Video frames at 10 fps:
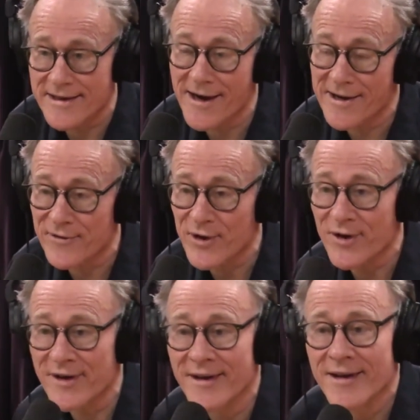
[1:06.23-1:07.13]
dived
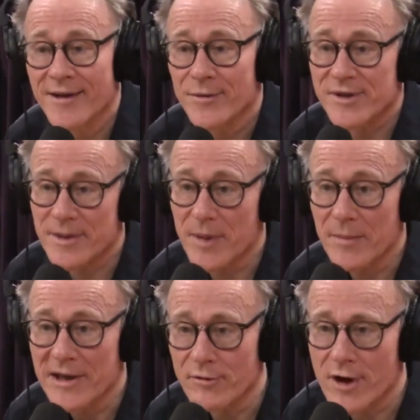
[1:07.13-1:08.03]
on was the
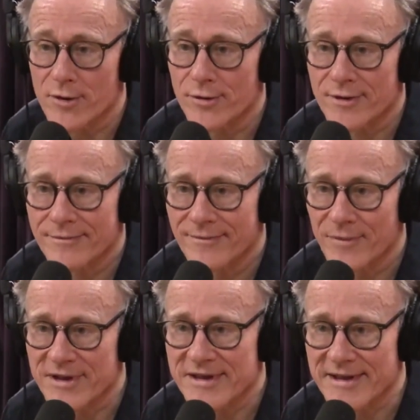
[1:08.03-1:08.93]
Bimini Road,
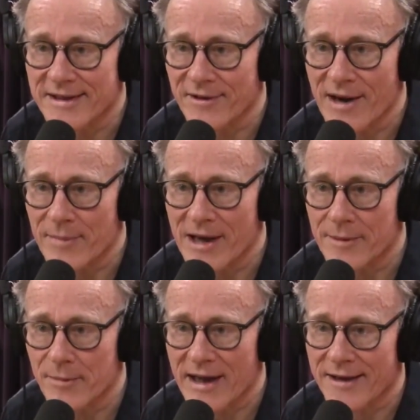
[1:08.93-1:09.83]
which is in the Grand
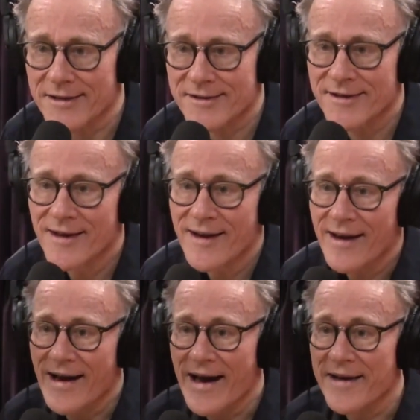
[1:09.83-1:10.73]
Bahama Banks.
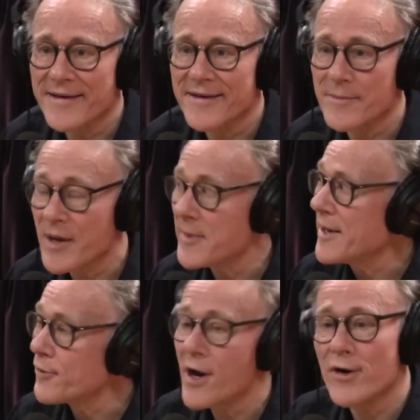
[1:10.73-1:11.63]
Mm. And the
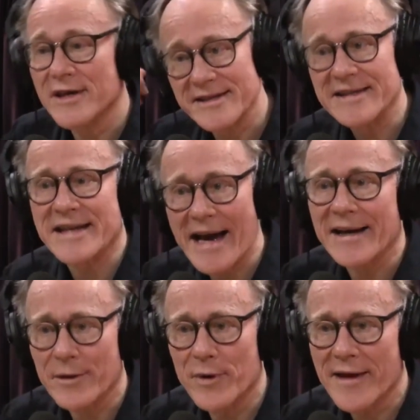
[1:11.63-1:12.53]
Bimini Road is
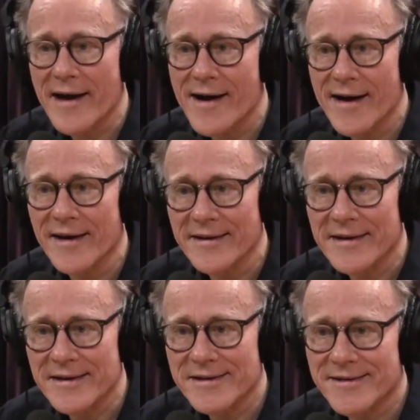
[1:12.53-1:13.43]
exactly where that island
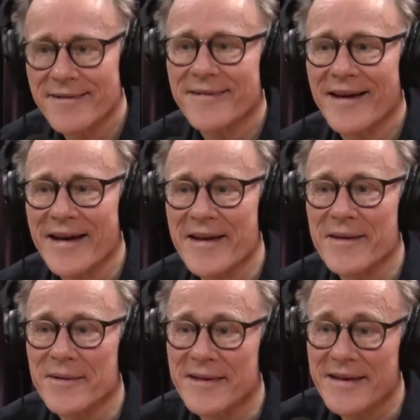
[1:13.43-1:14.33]
is. And
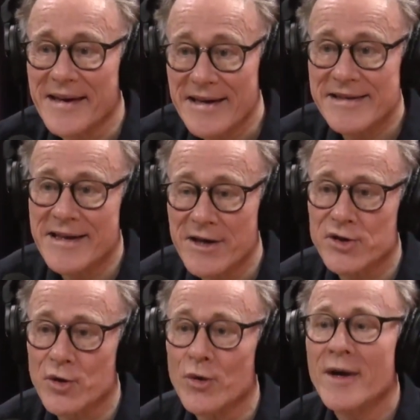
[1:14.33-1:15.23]
the, the, here's the
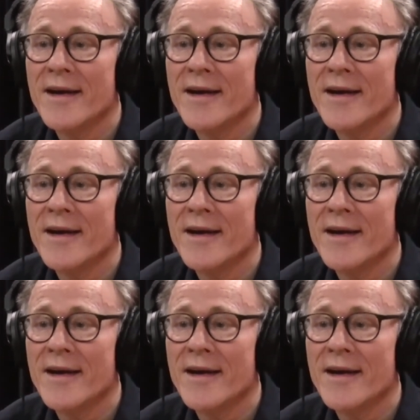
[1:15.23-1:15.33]
issue